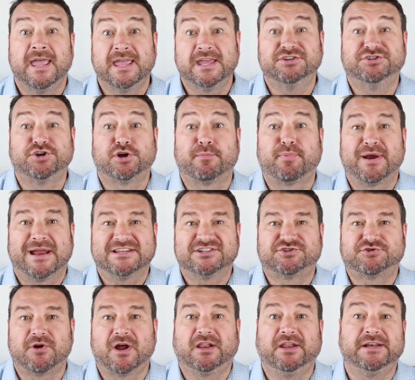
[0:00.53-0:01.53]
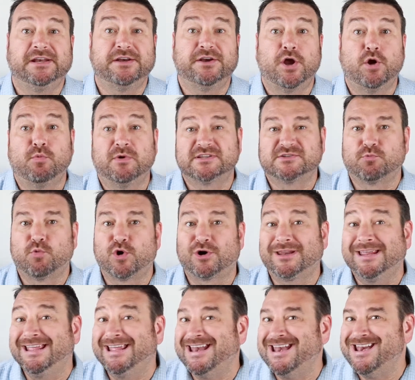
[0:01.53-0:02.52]
Is your brand struggling to know what's
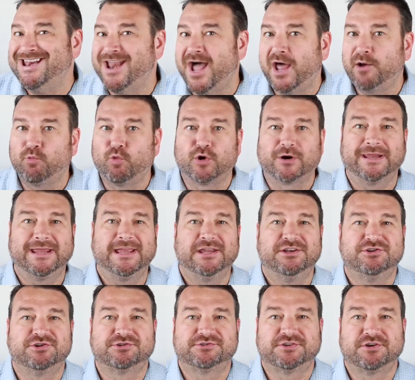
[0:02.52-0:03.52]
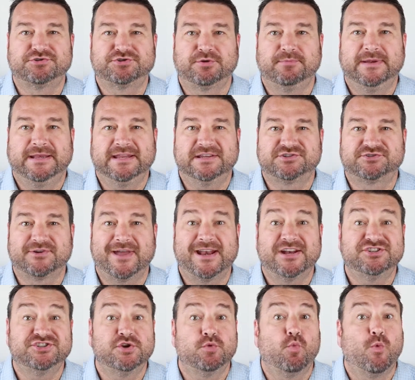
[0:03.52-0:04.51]
working and not working in your social media
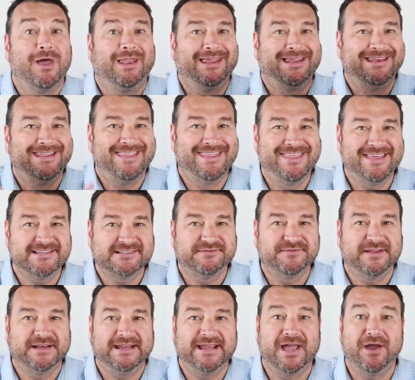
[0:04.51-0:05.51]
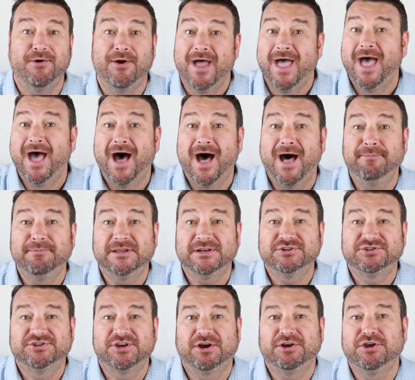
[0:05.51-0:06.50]
strategy? Well, in this video, I'm going to
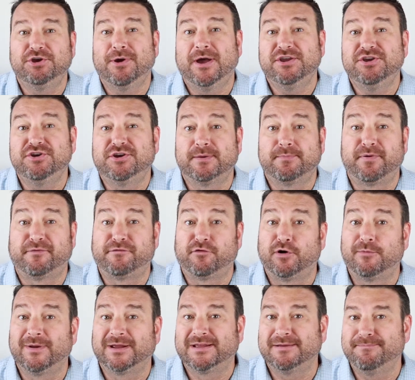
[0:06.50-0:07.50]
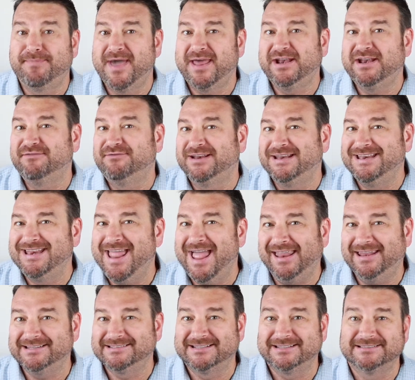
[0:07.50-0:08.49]
show you how you can perform a competitive
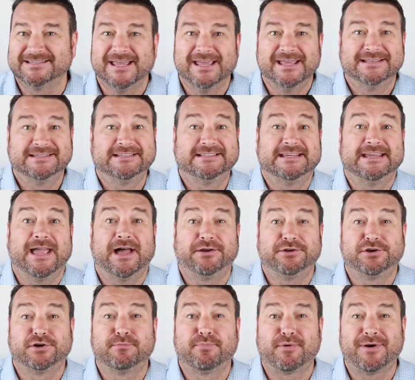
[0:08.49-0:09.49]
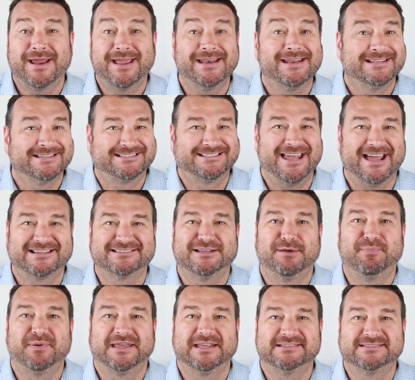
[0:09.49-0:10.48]
analysis to see how your brand stacks
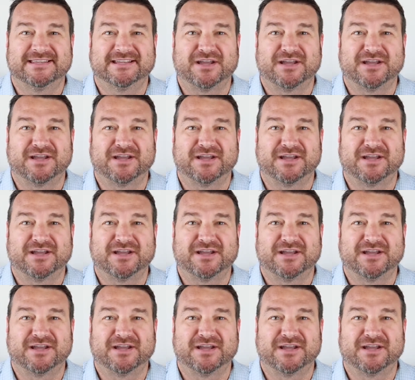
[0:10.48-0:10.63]
up against